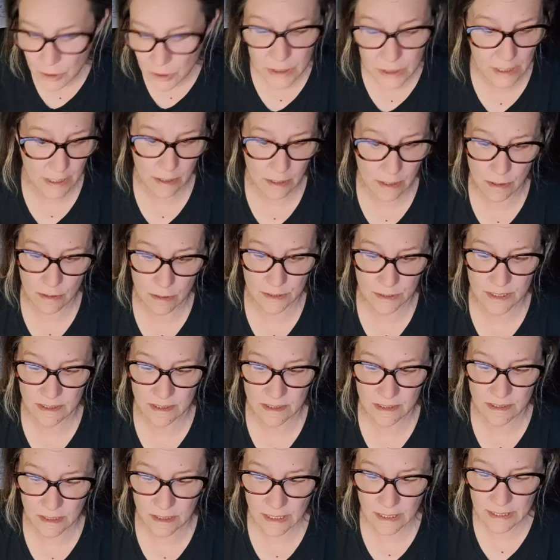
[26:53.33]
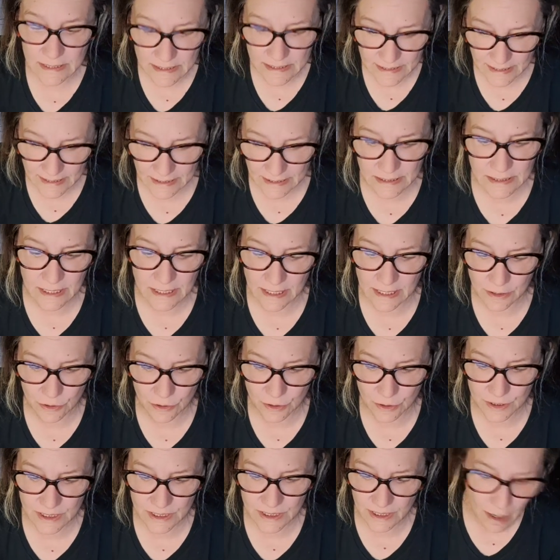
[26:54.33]
billionaires and
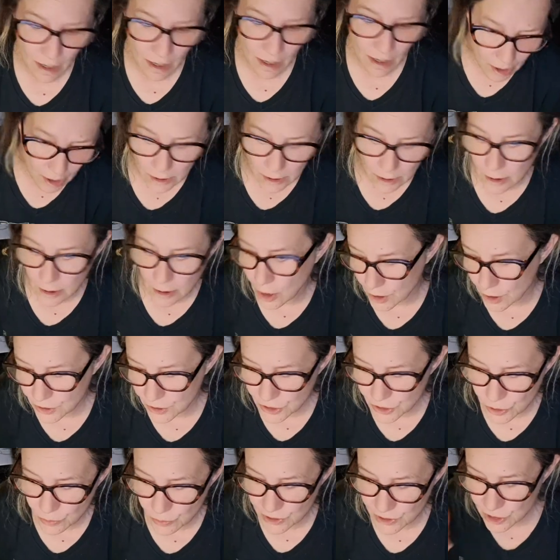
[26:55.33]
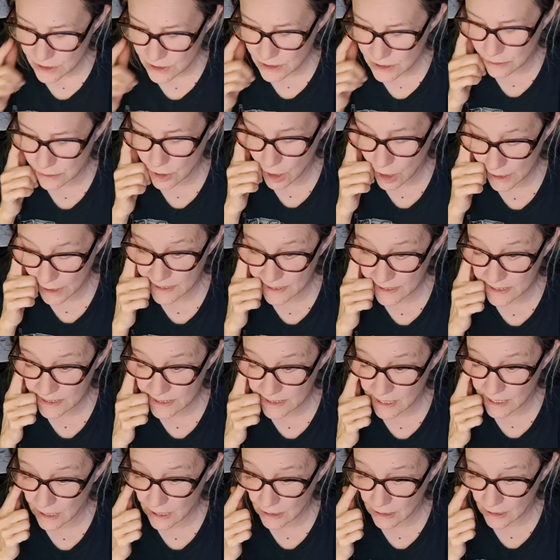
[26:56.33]
dictators and oligarchs who had just
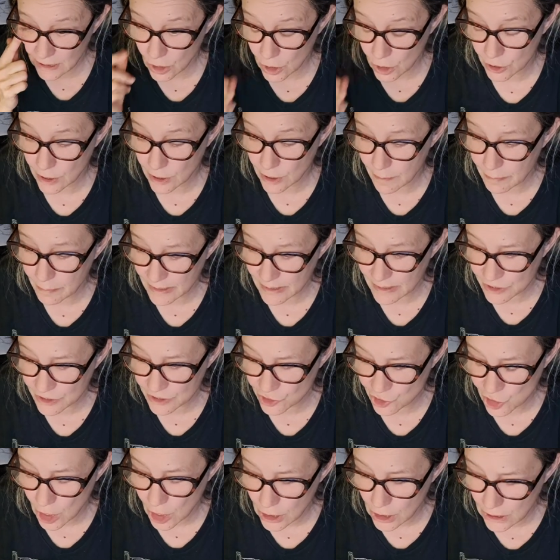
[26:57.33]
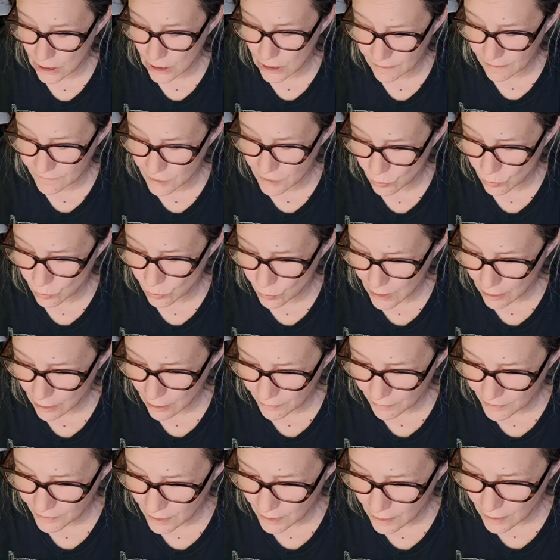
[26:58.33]
lost a big chunk of their
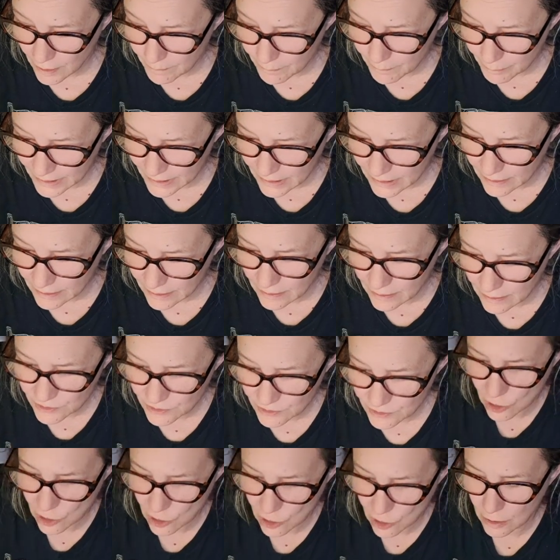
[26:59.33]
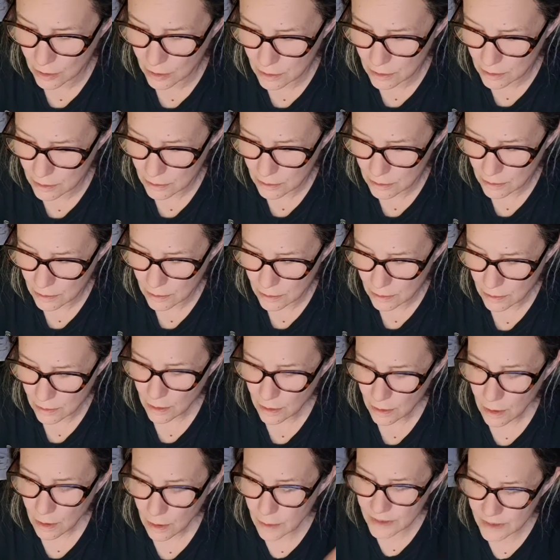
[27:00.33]
wealth, a big chunk
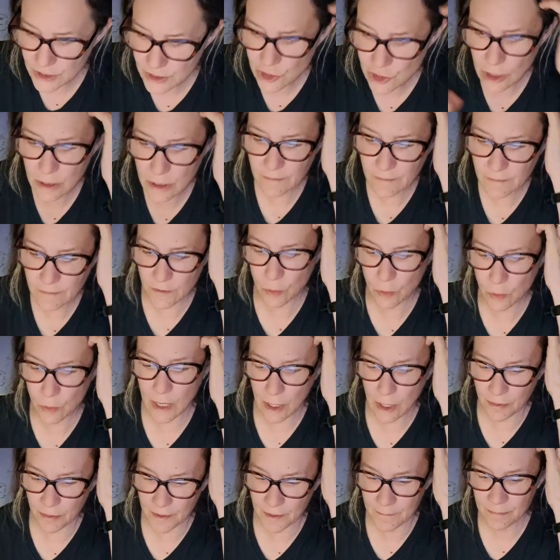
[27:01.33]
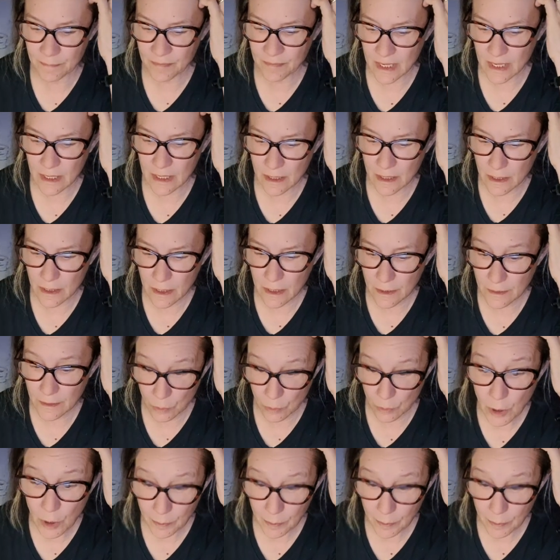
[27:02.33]
of their wealth. They